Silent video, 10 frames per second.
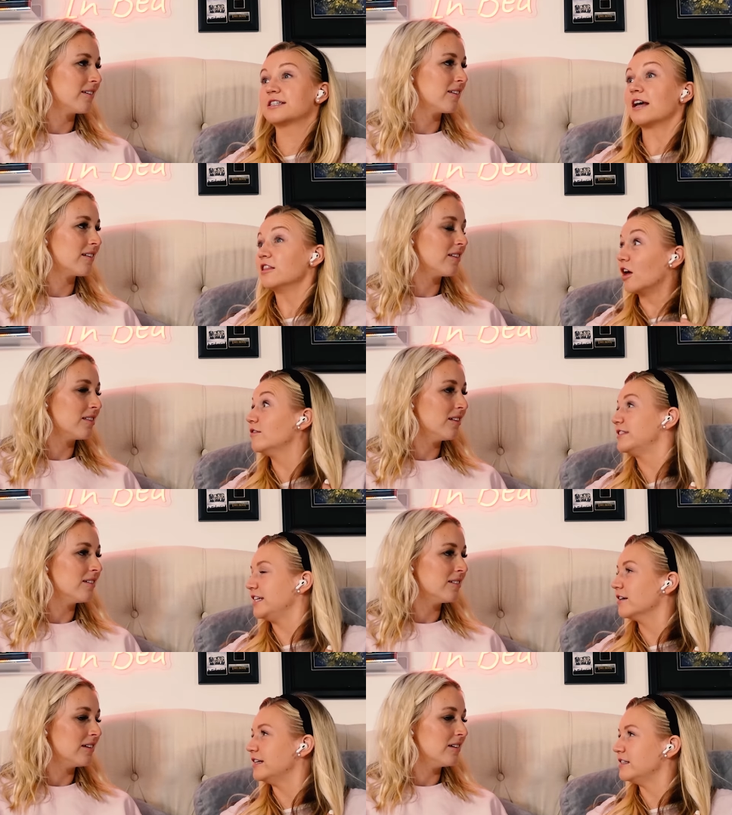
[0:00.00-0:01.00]
Speaker 1: because I love
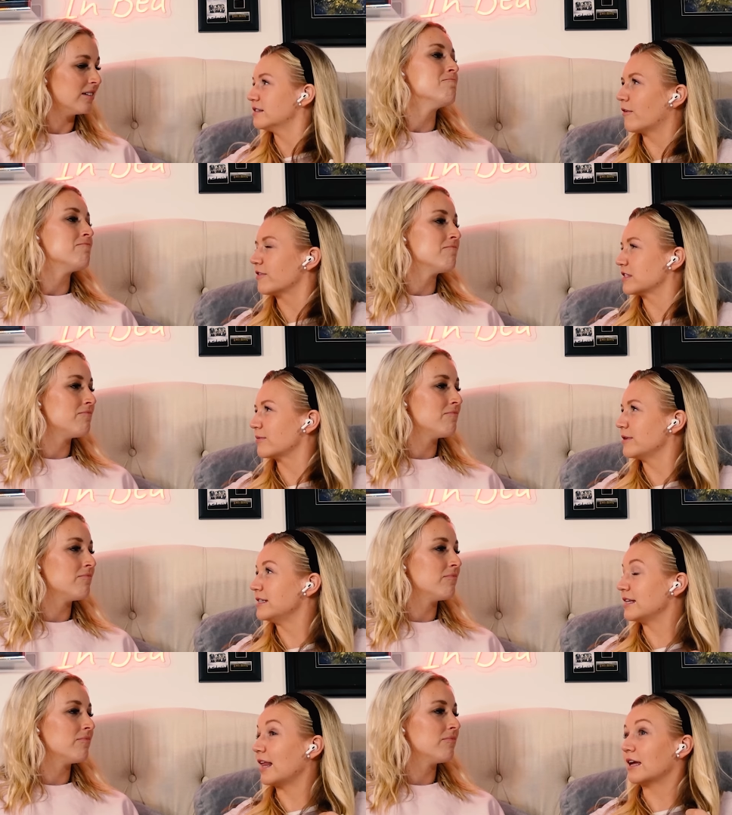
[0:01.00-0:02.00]
series, but for some
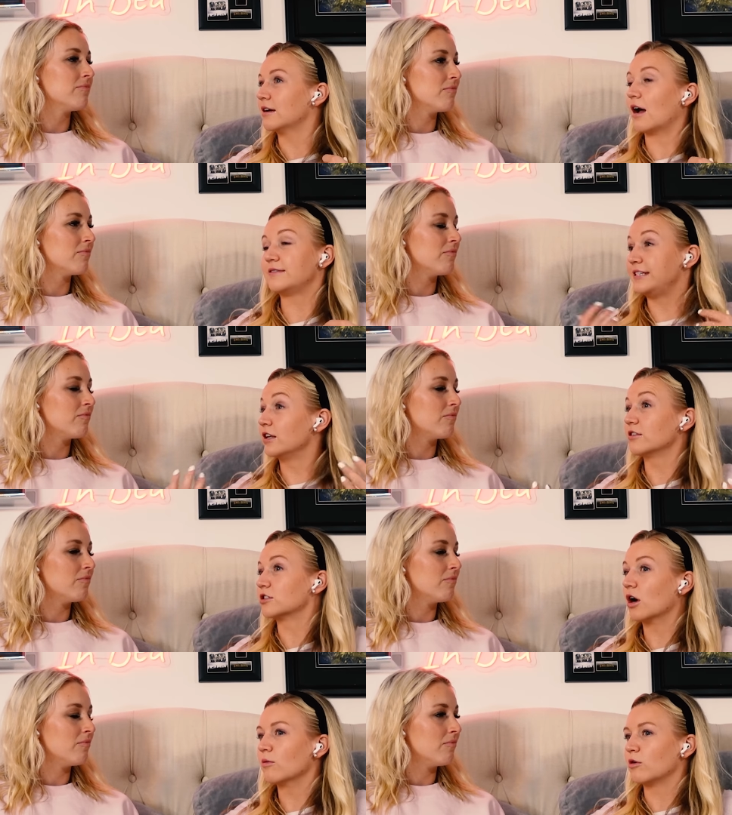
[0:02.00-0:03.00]
reason, like I've seen all the
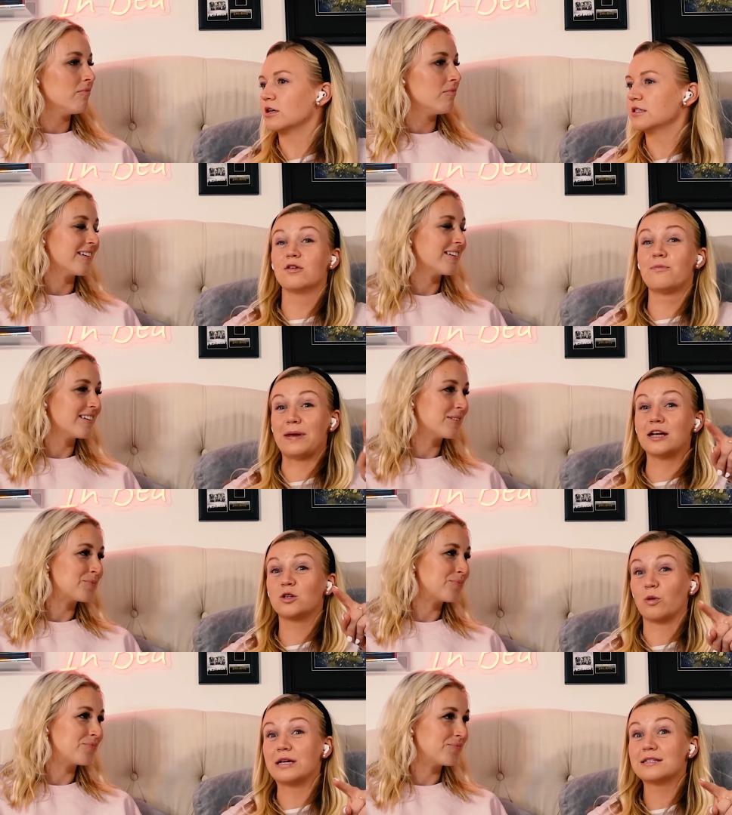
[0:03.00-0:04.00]
Star Wars, the big
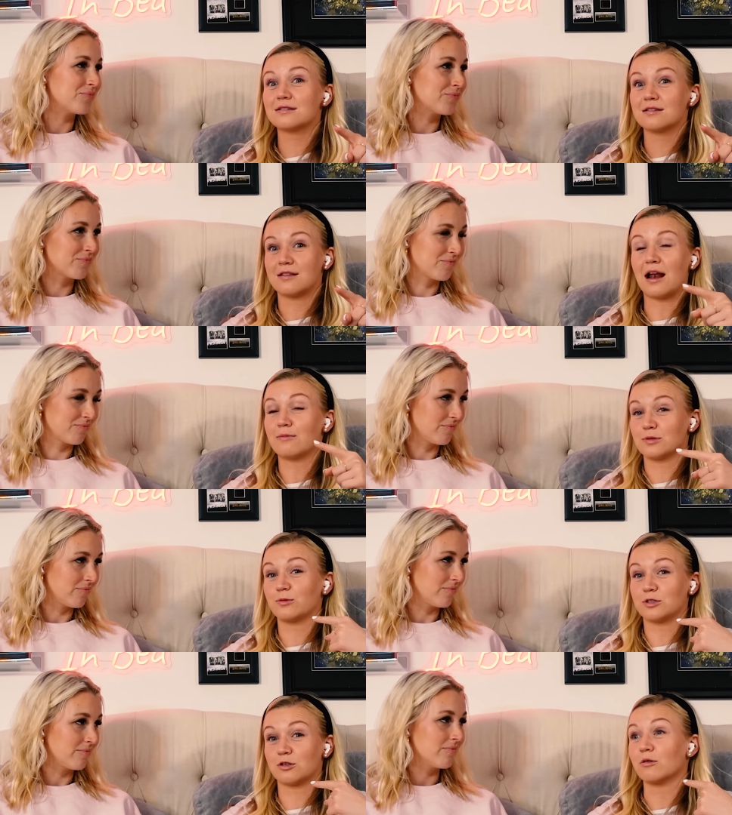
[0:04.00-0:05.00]
twists that I'm supposed to